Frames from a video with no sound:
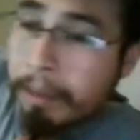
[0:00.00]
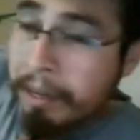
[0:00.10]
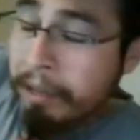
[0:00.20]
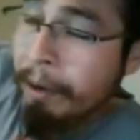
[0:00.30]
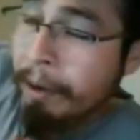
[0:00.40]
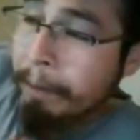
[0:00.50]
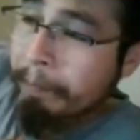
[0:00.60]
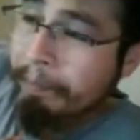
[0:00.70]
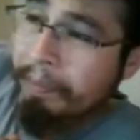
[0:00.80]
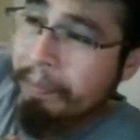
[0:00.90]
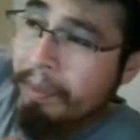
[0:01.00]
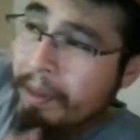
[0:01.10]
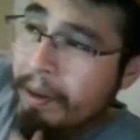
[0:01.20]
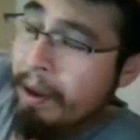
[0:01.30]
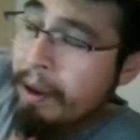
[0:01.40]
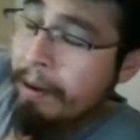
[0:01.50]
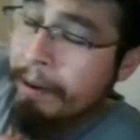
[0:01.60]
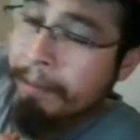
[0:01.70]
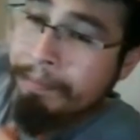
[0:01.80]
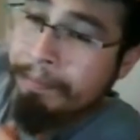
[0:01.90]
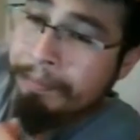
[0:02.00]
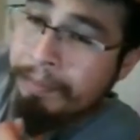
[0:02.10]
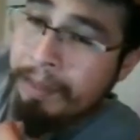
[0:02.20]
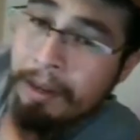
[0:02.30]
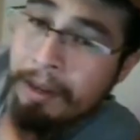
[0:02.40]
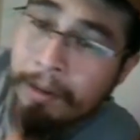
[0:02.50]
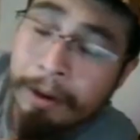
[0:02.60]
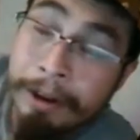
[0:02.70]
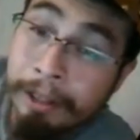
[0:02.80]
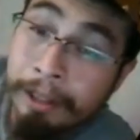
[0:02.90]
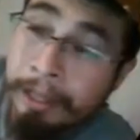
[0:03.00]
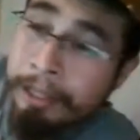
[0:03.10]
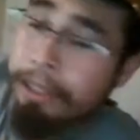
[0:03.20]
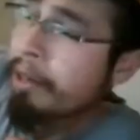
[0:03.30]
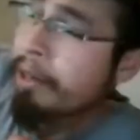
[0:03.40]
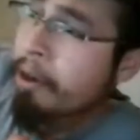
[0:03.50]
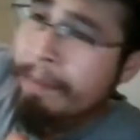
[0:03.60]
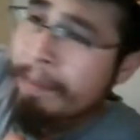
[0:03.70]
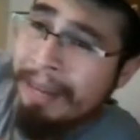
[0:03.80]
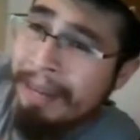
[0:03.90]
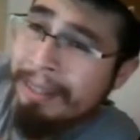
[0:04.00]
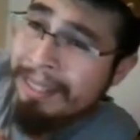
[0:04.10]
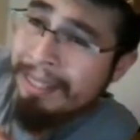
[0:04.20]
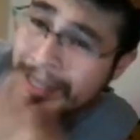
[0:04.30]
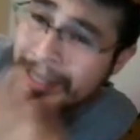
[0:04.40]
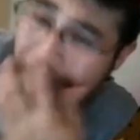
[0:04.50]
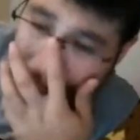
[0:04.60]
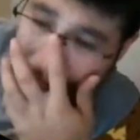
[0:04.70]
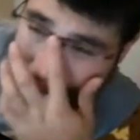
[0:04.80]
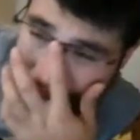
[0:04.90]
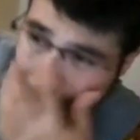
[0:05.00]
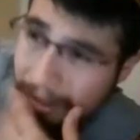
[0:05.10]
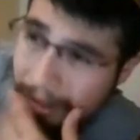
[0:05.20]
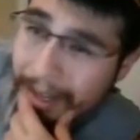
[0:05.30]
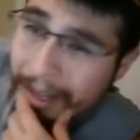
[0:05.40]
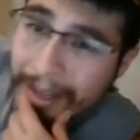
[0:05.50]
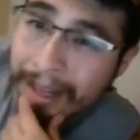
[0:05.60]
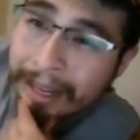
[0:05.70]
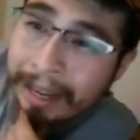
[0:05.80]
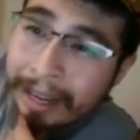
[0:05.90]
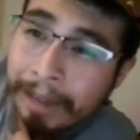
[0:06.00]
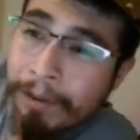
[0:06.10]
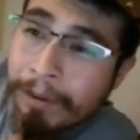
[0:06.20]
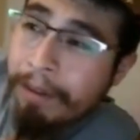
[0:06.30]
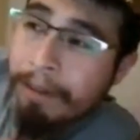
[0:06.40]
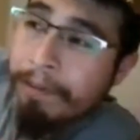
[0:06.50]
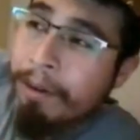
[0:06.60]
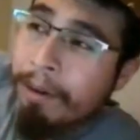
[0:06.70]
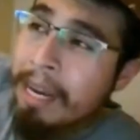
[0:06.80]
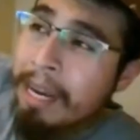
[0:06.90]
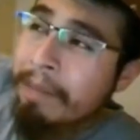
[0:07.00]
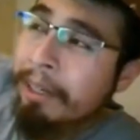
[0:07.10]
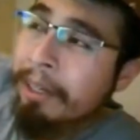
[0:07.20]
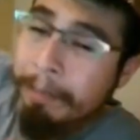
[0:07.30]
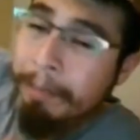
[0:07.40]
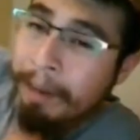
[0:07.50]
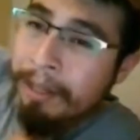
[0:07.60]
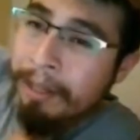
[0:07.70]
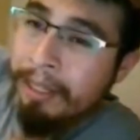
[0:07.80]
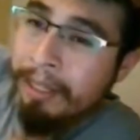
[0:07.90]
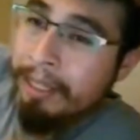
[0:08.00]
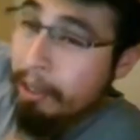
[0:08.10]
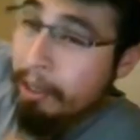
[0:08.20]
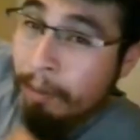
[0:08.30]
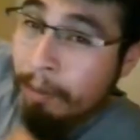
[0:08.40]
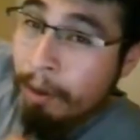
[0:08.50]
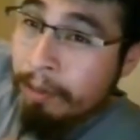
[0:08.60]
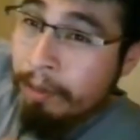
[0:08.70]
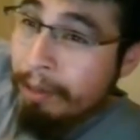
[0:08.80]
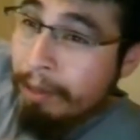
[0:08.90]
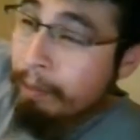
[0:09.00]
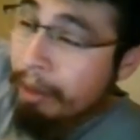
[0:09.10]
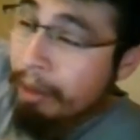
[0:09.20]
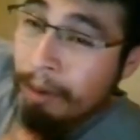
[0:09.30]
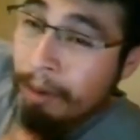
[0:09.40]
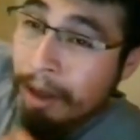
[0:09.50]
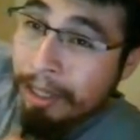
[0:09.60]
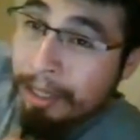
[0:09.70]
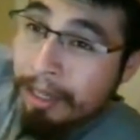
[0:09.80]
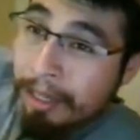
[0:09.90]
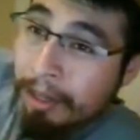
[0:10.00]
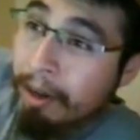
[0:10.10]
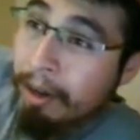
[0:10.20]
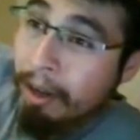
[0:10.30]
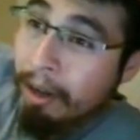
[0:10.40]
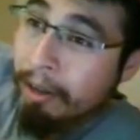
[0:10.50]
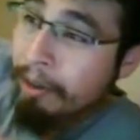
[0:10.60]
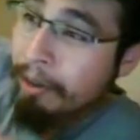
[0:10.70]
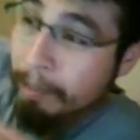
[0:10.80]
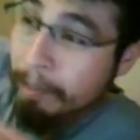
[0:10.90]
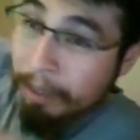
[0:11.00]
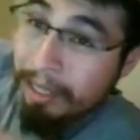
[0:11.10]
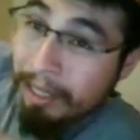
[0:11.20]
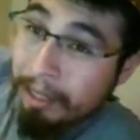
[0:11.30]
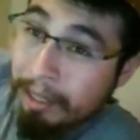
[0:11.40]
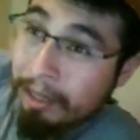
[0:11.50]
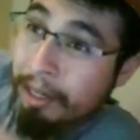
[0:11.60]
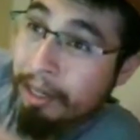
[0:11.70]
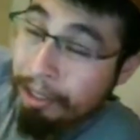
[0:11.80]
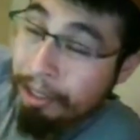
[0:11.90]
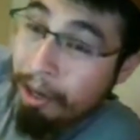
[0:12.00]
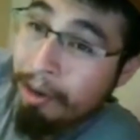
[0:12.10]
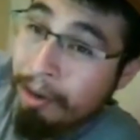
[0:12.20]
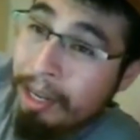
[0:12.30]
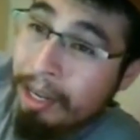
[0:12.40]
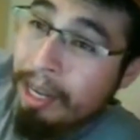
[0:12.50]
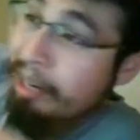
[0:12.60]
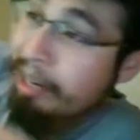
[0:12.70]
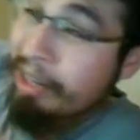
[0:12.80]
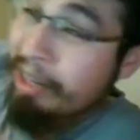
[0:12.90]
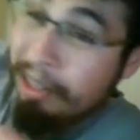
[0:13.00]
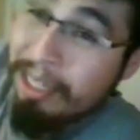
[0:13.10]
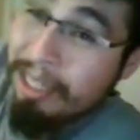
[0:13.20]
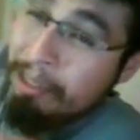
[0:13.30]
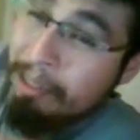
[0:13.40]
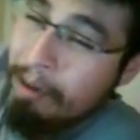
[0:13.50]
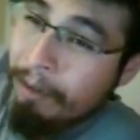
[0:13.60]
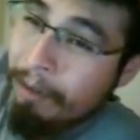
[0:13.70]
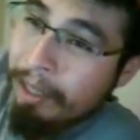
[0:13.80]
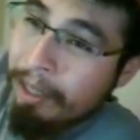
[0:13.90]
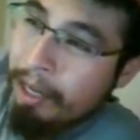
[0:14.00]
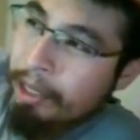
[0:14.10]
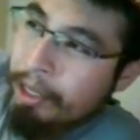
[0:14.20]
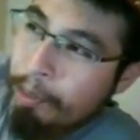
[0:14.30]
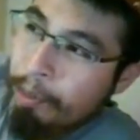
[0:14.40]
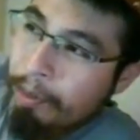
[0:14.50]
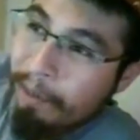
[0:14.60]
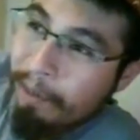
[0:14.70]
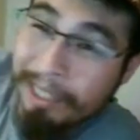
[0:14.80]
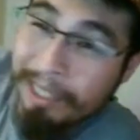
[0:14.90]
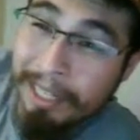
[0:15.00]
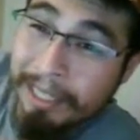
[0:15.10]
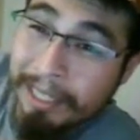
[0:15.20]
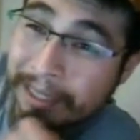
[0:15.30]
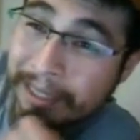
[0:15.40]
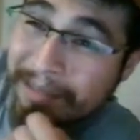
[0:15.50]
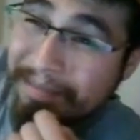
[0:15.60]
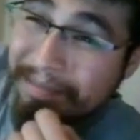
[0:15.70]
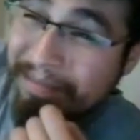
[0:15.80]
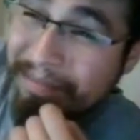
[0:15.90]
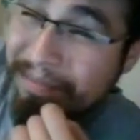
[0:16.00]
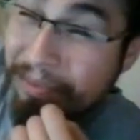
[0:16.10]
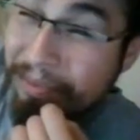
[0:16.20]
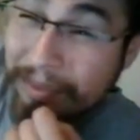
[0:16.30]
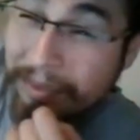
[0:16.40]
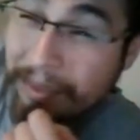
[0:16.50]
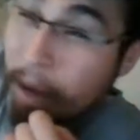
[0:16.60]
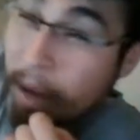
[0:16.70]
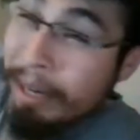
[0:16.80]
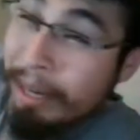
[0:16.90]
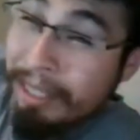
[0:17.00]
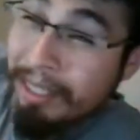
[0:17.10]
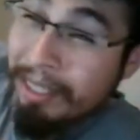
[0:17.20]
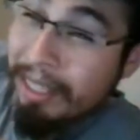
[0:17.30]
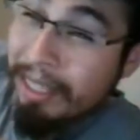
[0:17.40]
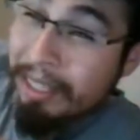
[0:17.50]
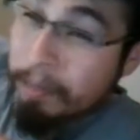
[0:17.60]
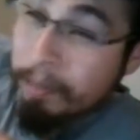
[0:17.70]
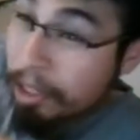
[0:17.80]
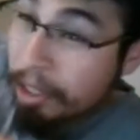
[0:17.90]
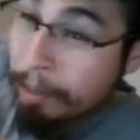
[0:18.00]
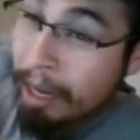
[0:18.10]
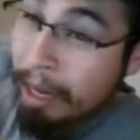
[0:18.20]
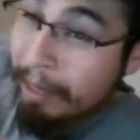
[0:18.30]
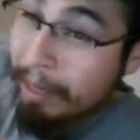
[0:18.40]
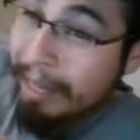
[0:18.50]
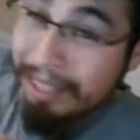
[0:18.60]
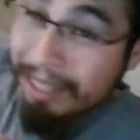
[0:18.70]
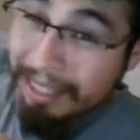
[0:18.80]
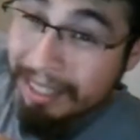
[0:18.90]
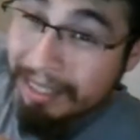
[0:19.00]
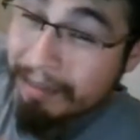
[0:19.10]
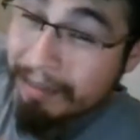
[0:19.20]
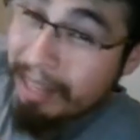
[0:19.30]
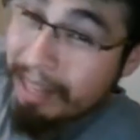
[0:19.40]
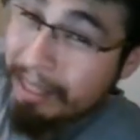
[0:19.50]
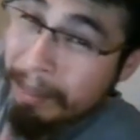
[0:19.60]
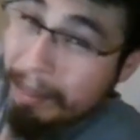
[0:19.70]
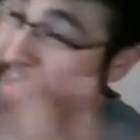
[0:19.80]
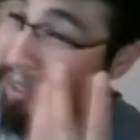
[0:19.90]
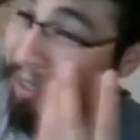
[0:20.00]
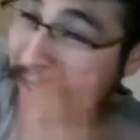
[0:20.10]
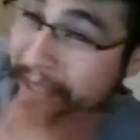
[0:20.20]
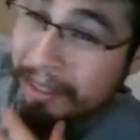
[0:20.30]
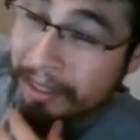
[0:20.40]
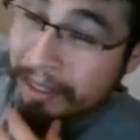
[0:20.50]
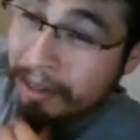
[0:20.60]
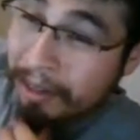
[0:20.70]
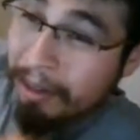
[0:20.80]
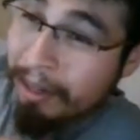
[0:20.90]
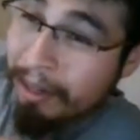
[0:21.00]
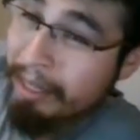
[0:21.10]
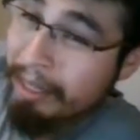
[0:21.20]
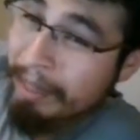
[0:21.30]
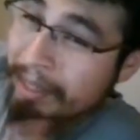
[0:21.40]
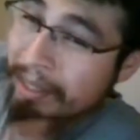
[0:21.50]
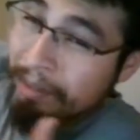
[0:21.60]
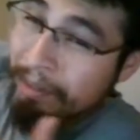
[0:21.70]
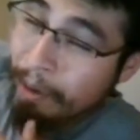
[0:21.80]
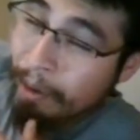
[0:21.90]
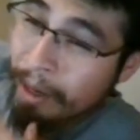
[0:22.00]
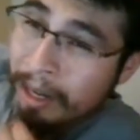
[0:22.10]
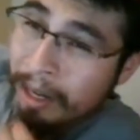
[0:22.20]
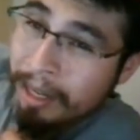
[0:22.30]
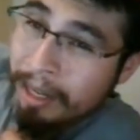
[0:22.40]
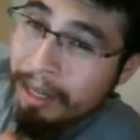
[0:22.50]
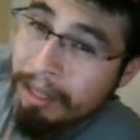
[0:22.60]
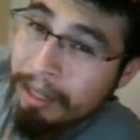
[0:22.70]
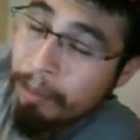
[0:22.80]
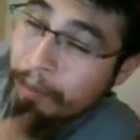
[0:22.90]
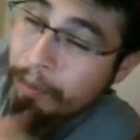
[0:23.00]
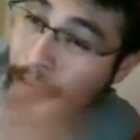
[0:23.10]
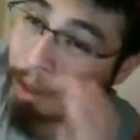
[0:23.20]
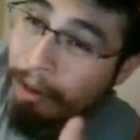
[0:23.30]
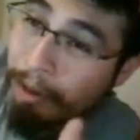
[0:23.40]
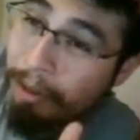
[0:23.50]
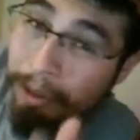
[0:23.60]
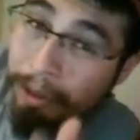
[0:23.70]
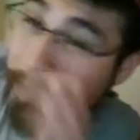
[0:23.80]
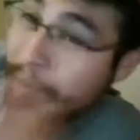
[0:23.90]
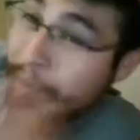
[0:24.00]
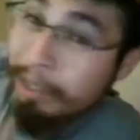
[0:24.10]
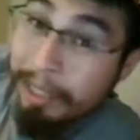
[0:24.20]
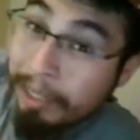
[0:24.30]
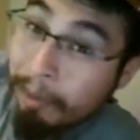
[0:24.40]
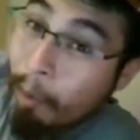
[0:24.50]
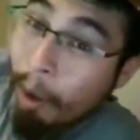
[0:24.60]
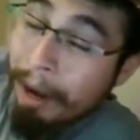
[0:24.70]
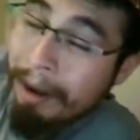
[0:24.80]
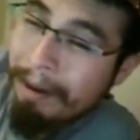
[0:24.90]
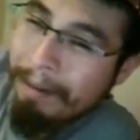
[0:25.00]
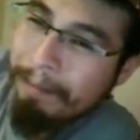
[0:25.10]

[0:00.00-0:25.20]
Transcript: But either way, I don't know. What do y'all think? Should we go back to cell animation? If you want to have a good comparison, because I know most of you that would probably watch this or all know this particular show, and you can use this as reference. Do you prefer a recent season of SpongeBob, like anything past season 6 or so, or anything past season 4? Do you prefer those, or do you prefer season 1?